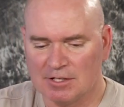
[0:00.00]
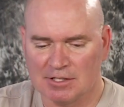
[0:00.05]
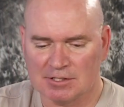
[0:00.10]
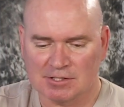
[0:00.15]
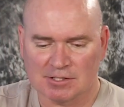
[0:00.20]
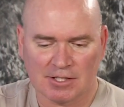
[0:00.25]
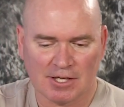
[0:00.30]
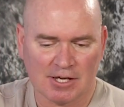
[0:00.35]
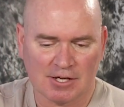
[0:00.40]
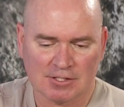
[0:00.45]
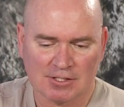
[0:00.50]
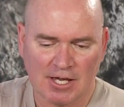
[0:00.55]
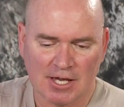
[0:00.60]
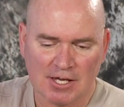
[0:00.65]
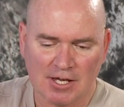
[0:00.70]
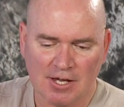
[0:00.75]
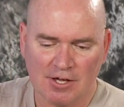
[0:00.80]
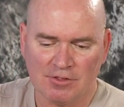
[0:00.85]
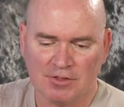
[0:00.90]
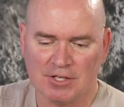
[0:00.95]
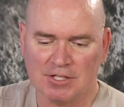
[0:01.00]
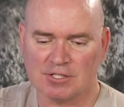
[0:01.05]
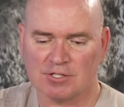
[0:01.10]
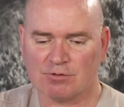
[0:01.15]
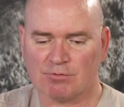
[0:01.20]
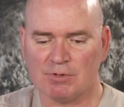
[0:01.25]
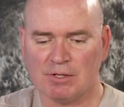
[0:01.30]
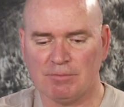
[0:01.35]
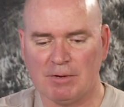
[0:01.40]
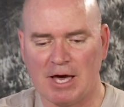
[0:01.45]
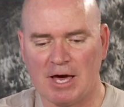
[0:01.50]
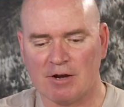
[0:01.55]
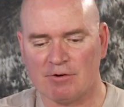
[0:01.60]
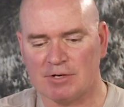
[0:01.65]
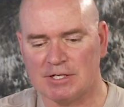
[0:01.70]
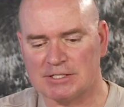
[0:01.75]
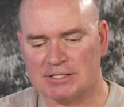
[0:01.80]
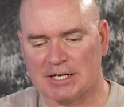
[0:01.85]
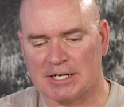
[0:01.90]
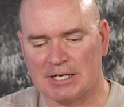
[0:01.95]
it's like taking these 3
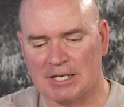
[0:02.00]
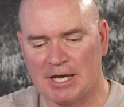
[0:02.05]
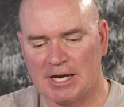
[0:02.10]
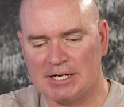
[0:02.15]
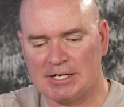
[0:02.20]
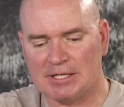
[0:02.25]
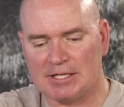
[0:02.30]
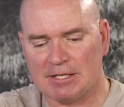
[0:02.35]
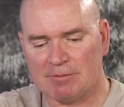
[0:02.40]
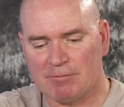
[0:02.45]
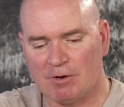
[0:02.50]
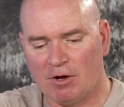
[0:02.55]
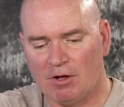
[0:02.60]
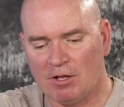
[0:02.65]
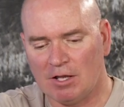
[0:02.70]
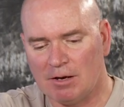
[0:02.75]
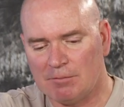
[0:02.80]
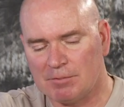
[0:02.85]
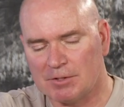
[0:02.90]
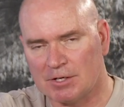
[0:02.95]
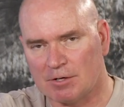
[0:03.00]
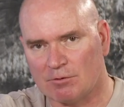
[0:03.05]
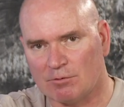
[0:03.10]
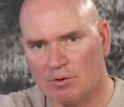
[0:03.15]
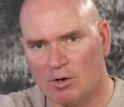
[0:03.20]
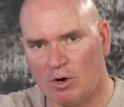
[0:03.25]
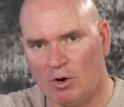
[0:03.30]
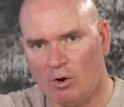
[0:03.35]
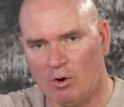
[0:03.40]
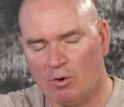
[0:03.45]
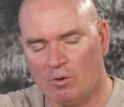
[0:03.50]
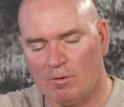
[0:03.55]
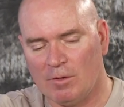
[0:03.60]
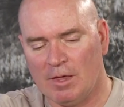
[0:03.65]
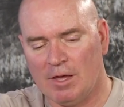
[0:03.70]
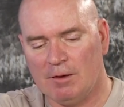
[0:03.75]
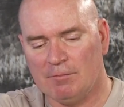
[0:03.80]
batteries and lining them all up in a row,